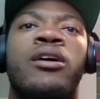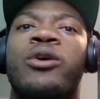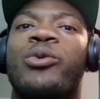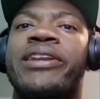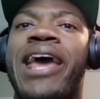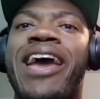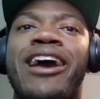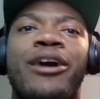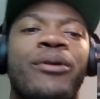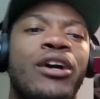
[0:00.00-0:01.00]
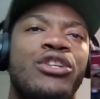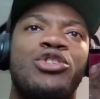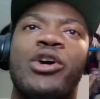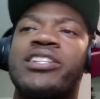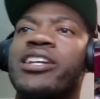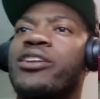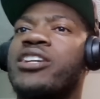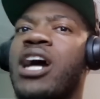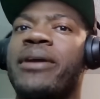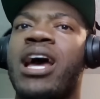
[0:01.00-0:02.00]
Well, damn, George Kittle
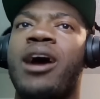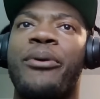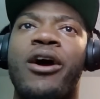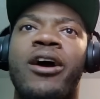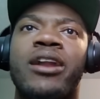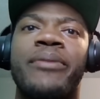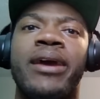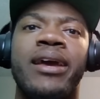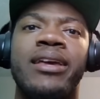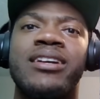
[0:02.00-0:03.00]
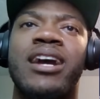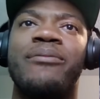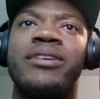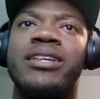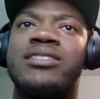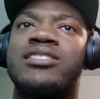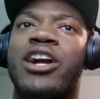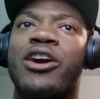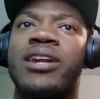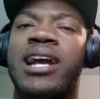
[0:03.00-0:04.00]
coming out party, man. He
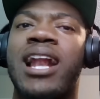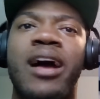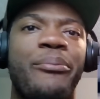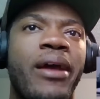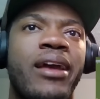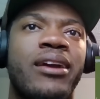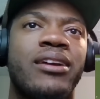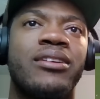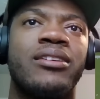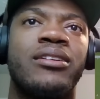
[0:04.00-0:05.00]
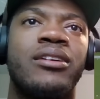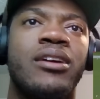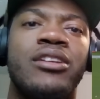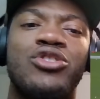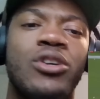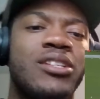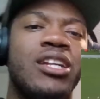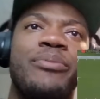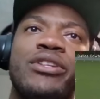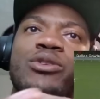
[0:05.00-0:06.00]
turned the clock back. George
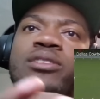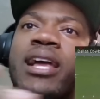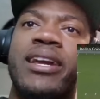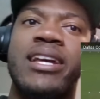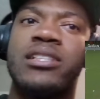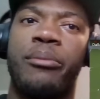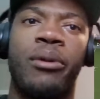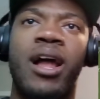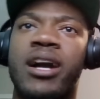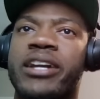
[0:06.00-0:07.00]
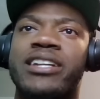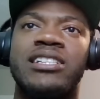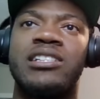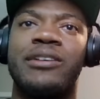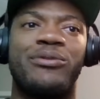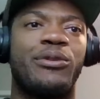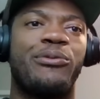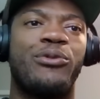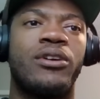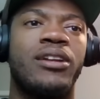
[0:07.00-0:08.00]
Kittle been used like as a blocker and shit for the
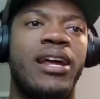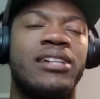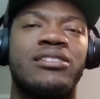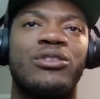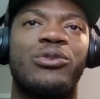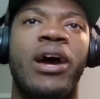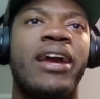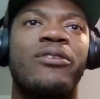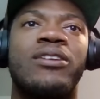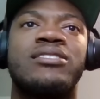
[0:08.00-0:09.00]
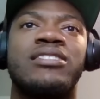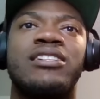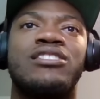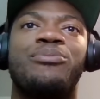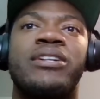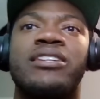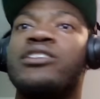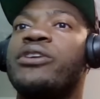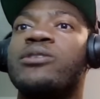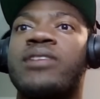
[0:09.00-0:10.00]
49ers, so I ain't really seen too much. You
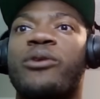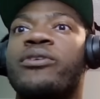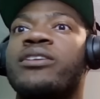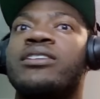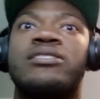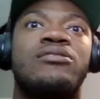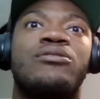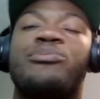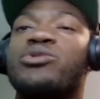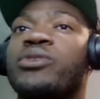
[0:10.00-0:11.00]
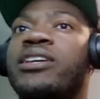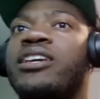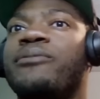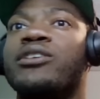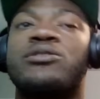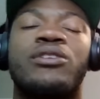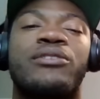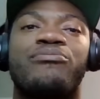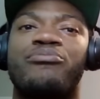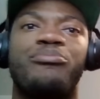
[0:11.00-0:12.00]
know, he was like one of the between him. It was a
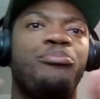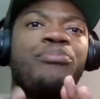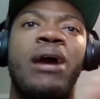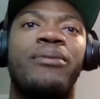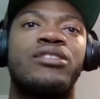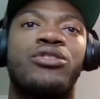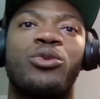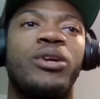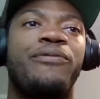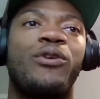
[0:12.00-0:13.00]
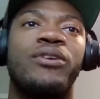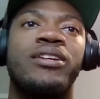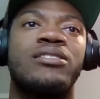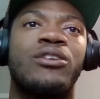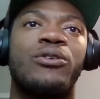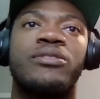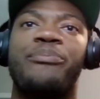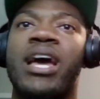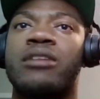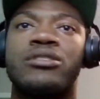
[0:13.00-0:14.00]
probably about 3-4 years ago. It was a
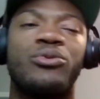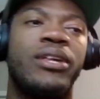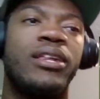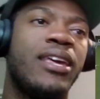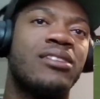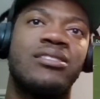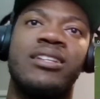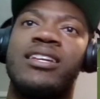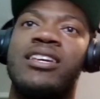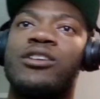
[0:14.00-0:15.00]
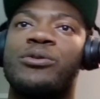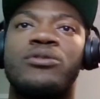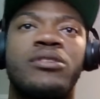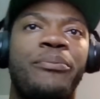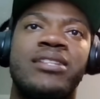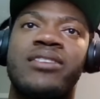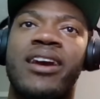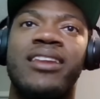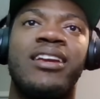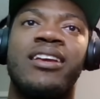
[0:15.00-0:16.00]
battle between Kelce and Kittle, who was the best
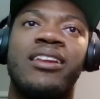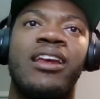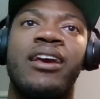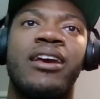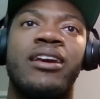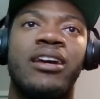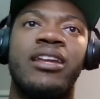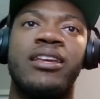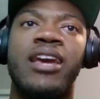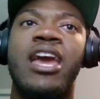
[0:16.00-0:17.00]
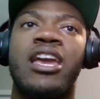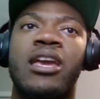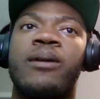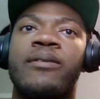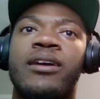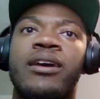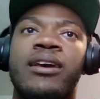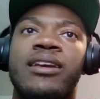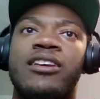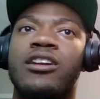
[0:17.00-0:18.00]
tight end in the game.
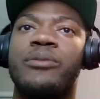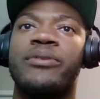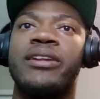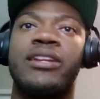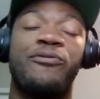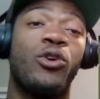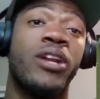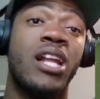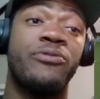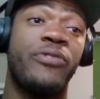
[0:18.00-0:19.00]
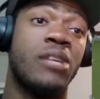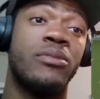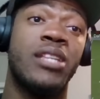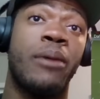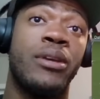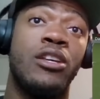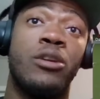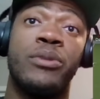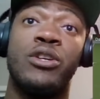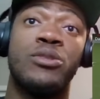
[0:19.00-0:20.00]
And Kittle and 49ers fan be telling me Kittle
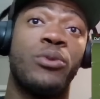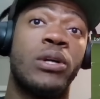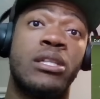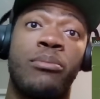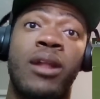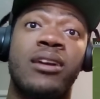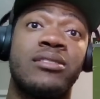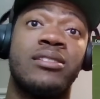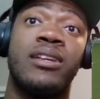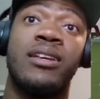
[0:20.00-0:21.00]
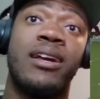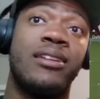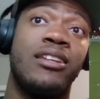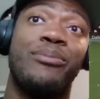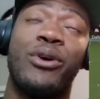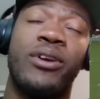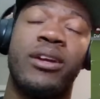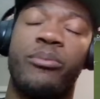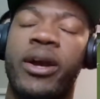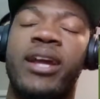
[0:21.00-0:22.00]
been used more as a blocker since they got Debo
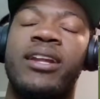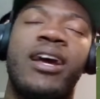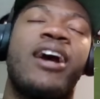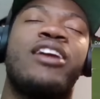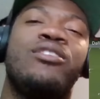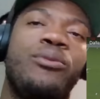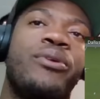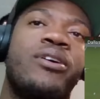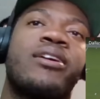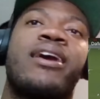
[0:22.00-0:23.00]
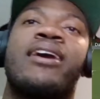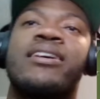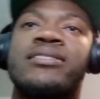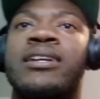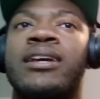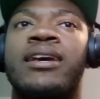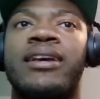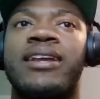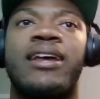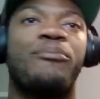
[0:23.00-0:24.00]
and Brandon Ayuk, punk ass.
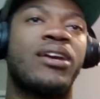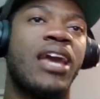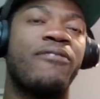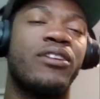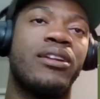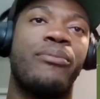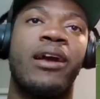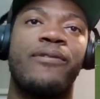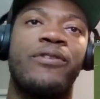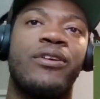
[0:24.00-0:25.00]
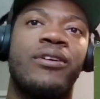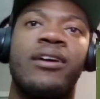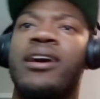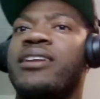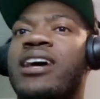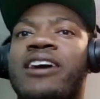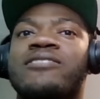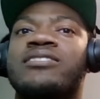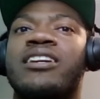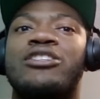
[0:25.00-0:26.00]
Now McCaffrey in the backfield. Now
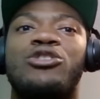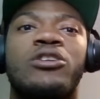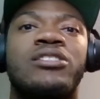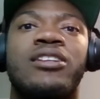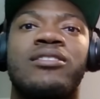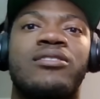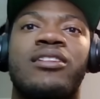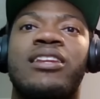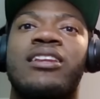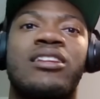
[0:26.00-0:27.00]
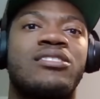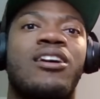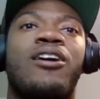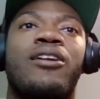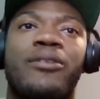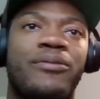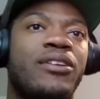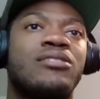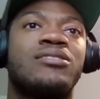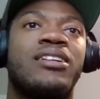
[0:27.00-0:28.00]
all of a sudden George Kittle didn't start, you know
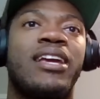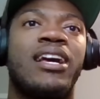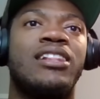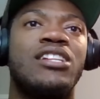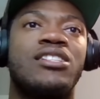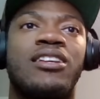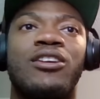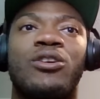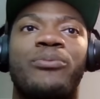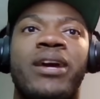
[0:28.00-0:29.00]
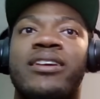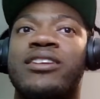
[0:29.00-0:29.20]
what I'm saying, they unleashing Kittle back there.